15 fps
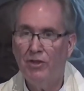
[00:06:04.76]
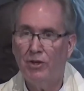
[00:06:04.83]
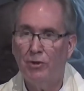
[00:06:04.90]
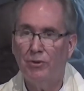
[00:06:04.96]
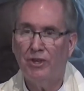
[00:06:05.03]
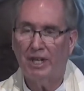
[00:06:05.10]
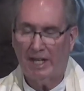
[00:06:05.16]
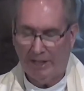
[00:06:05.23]

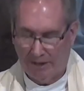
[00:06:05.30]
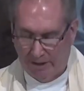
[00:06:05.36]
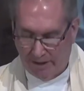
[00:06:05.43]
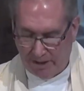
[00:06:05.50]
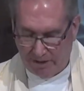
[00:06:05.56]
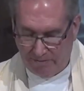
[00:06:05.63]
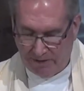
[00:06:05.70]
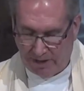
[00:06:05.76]
though they
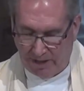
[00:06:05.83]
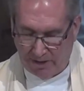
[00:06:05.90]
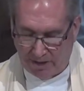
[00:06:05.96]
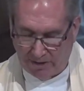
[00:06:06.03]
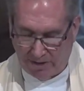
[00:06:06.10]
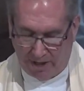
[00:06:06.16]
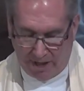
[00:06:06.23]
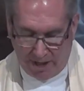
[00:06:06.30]
lived in a
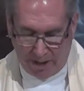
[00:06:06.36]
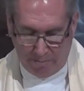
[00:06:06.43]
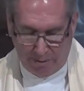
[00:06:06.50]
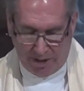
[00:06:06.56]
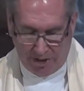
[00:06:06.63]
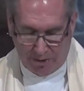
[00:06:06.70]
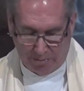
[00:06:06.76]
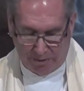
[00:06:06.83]
time
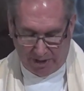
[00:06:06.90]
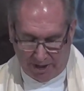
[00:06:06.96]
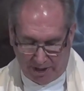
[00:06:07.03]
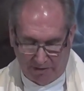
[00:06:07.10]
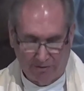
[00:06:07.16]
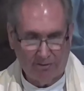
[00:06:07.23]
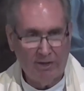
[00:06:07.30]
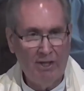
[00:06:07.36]
and a
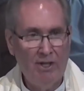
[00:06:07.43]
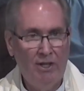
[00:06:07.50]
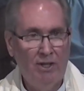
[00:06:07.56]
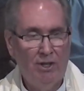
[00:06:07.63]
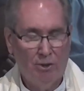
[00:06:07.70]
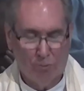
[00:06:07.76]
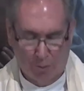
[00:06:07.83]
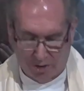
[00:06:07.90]
place
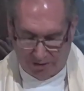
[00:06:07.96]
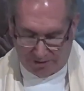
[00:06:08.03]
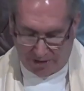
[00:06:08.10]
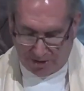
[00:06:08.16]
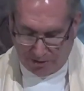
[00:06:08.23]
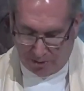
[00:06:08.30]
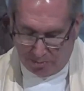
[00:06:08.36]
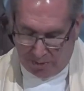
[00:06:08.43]
where
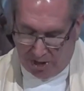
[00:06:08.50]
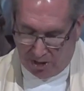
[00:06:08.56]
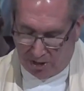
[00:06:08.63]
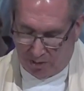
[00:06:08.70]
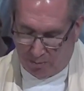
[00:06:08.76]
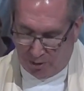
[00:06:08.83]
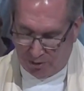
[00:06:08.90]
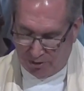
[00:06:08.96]
such a
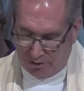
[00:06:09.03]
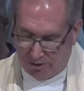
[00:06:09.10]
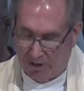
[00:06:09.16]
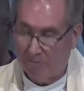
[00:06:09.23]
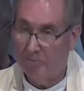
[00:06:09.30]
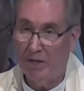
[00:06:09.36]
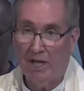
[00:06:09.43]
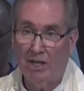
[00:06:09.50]
parable should
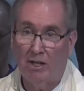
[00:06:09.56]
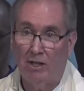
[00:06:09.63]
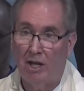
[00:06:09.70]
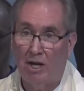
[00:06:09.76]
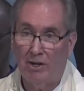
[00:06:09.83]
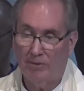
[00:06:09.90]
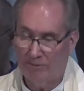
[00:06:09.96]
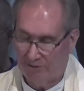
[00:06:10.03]
have made a
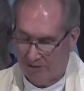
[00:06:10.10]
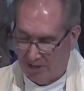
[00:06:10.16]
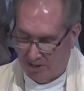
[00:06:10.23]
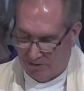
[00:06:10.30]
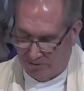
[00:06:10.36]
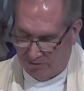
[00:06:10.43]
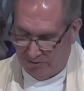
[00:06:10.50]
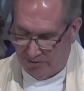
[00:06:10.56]
lot of
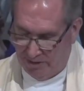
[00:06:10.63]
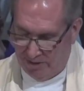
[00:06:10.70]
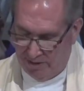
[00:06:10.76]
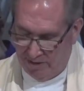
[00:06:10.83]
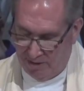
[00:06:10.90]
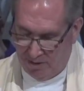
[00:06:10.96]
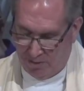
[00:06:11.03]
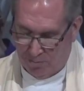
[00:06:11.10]
sense,
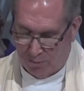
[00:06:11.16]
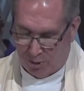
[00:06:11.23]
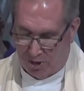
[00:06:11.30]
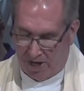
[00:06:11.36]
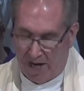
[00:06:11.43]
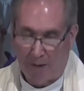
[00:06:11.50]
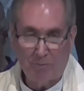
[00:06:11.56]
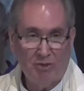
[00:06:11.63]

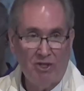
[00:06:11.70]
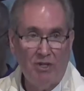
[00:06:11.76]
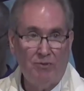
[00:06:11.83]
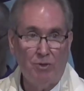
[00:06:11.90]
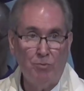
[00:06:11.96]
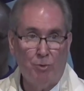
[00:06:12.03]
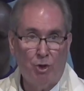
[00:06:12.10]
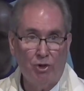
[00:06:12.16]
perhaps
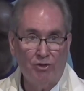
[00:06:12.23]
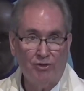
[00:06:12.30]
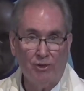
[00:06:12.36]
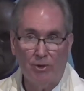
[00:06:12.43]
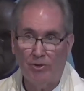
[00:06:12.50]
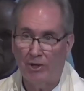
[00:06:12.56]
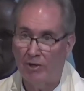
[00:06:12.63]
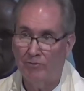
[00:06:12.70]
even more
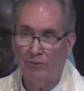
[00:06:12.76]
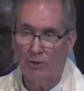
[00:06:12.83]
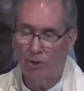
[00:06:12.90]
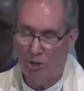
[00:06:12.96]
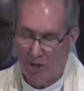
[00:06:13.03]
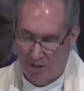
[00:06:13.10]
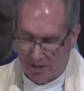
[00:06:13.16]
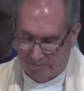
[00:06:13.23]
so than for
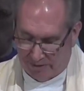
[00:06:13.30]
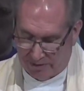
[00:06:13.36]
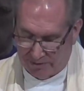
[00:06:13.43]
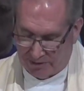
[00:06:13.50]
all of us